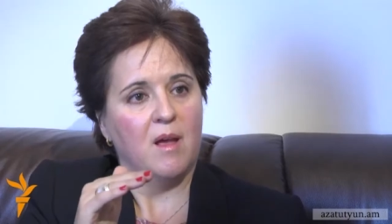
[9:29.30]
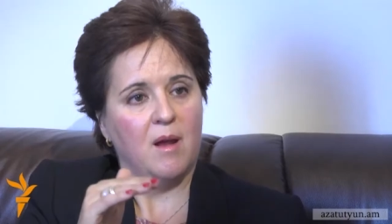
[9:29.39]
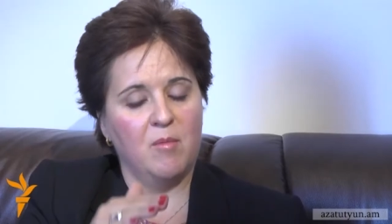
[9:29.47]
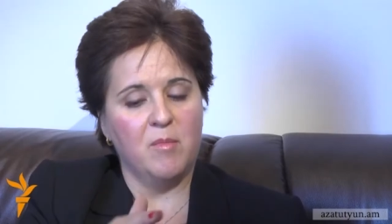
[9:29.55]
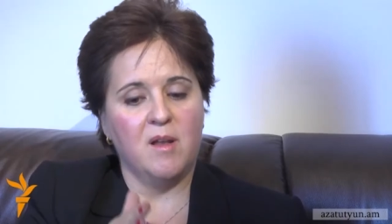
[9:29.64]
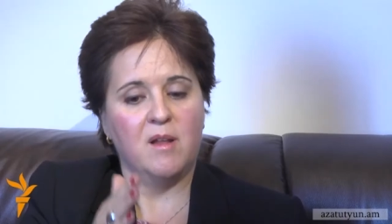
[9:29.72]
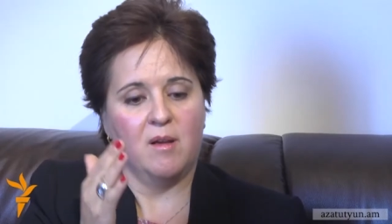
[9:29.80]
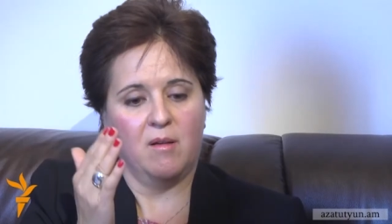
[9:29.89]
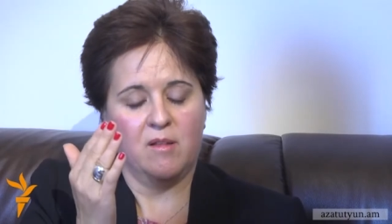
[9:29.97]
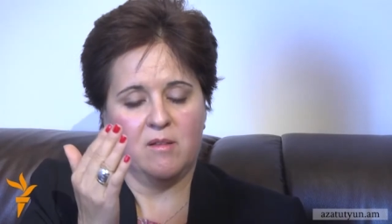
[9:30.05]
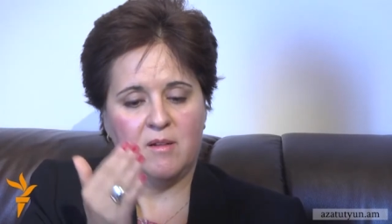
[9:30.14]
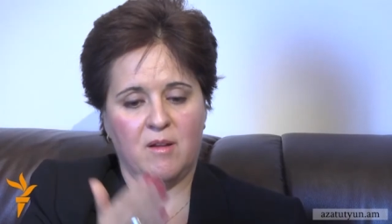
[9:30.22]
Armenia
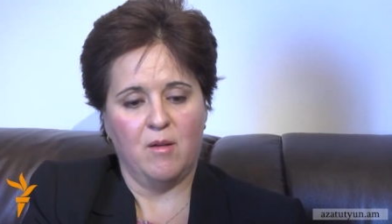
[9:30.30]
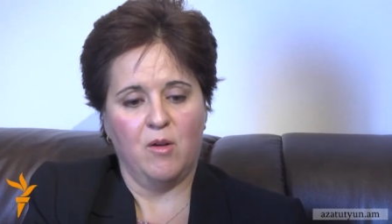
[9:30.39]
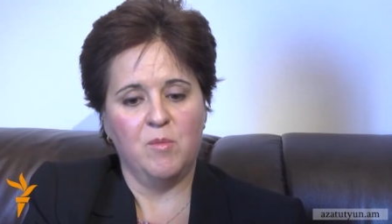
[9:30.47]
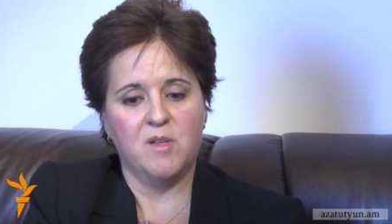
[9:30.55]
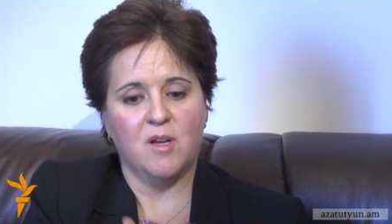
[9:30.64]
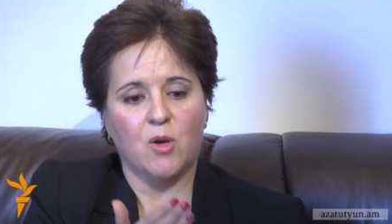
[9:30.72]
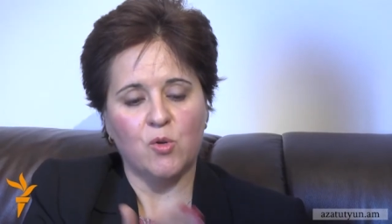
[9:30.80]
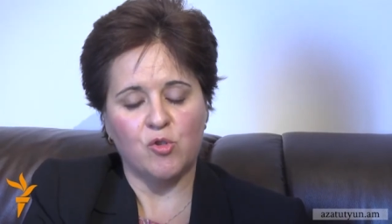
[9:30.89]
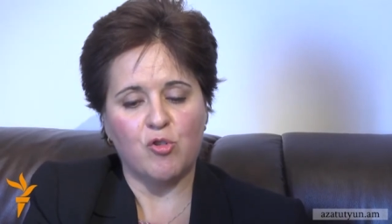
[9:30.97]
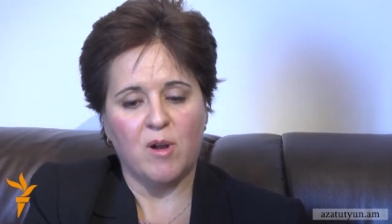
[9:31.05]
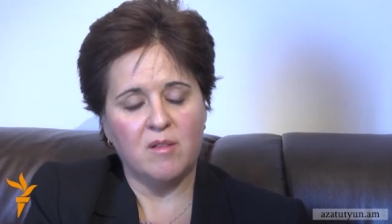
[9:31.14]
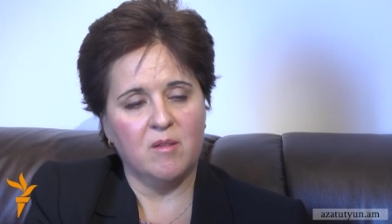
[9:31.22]
is an economy that
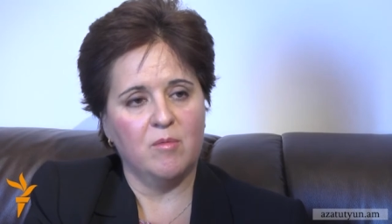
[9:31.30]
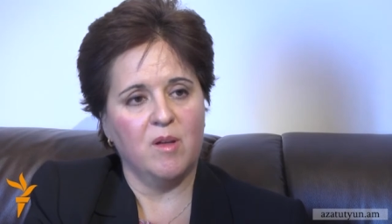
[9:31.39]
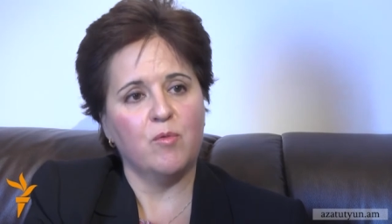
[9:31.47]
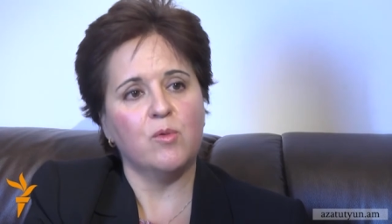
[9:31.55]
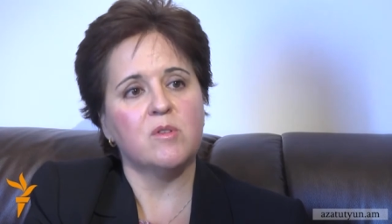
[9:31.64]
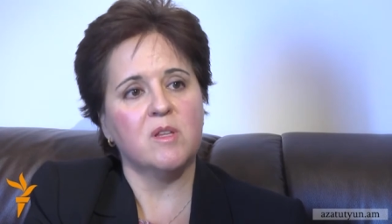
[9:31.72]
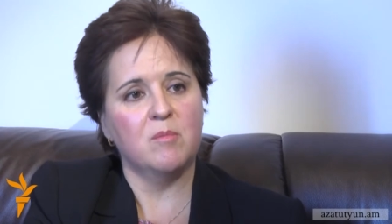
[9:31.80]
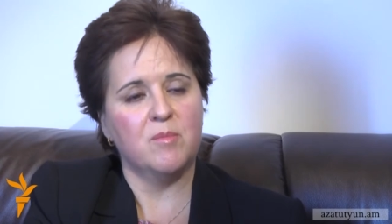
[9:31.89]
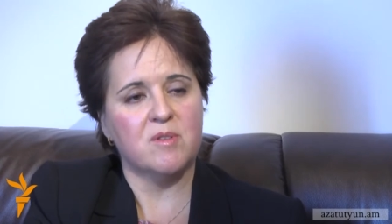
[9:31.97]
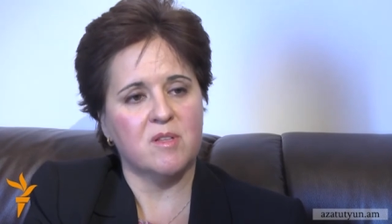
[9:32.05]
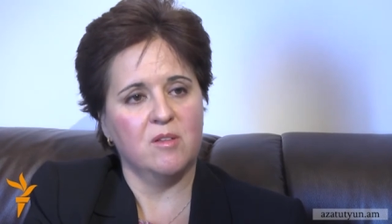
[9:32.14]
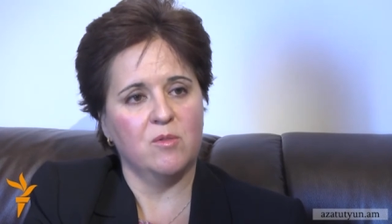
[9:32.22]
contracted by
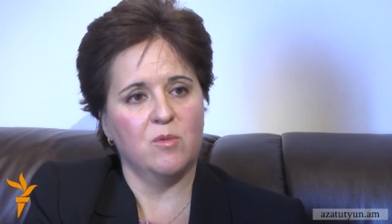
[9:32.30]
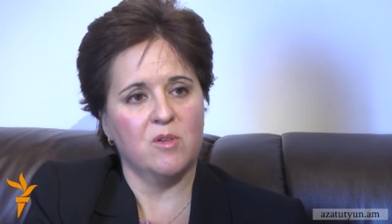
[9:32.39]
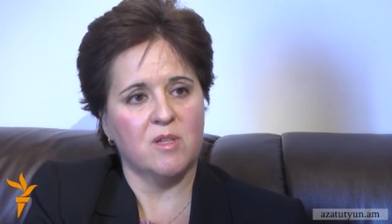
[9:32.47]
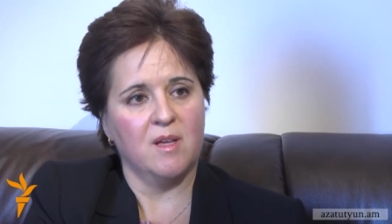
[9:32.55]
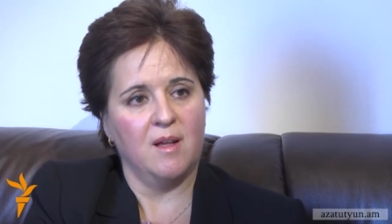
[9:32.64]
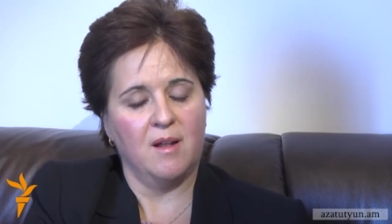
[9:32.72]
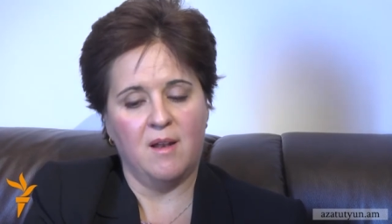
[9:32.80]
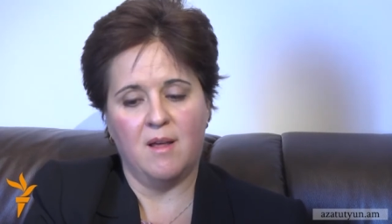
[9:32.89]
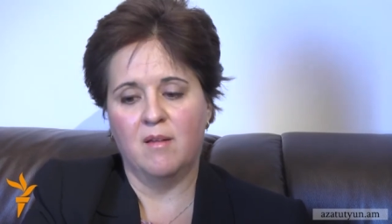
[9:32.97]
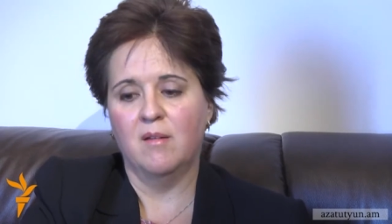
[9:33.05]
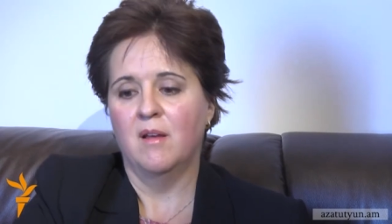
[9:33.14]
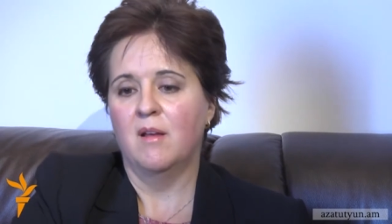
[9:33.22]
14% in
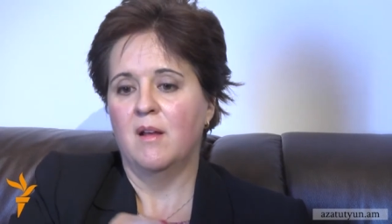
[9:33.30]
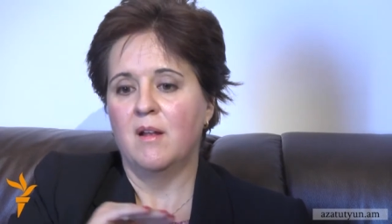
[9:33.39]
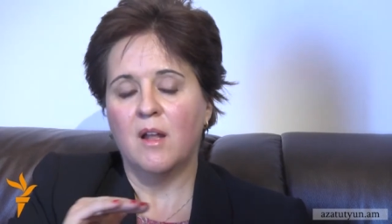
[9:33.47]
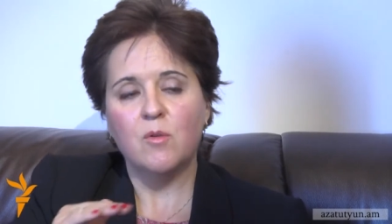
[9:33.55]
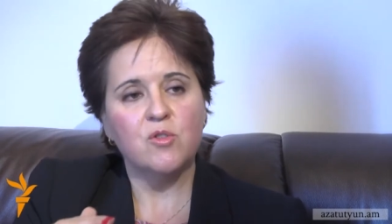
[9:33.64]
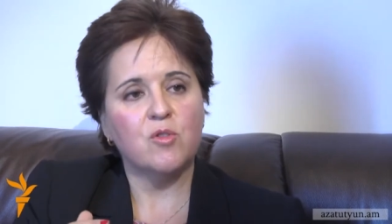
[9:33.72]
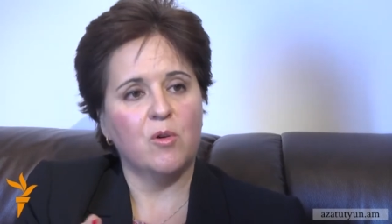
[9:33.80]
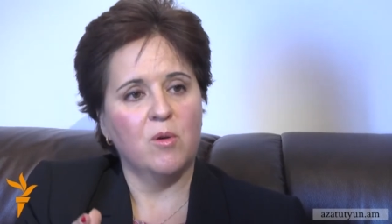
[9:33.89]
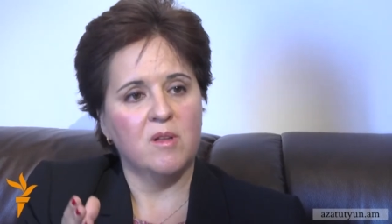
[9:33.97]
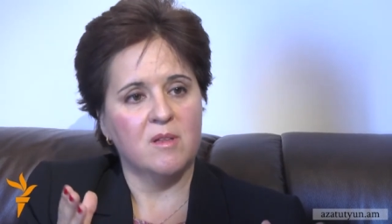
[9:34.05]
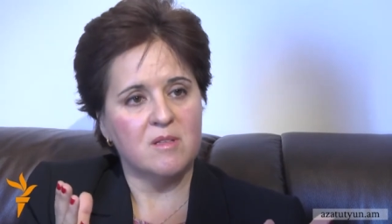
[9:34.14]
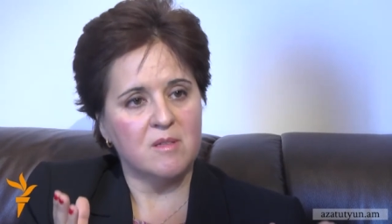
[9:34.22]
2009. Now it's
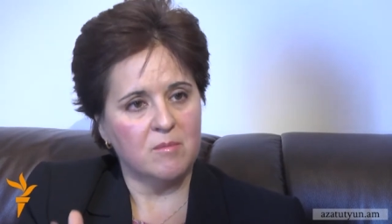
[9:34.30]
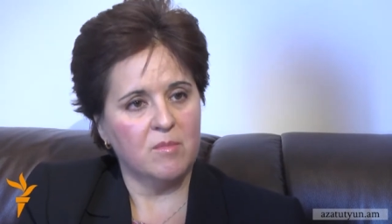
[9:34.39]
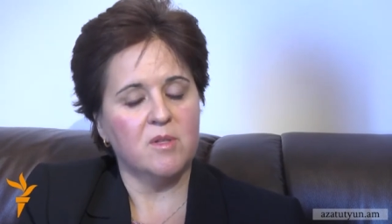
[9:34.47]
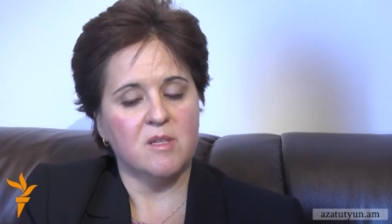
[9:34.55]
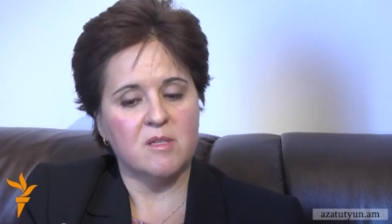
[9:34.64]
growing. That's something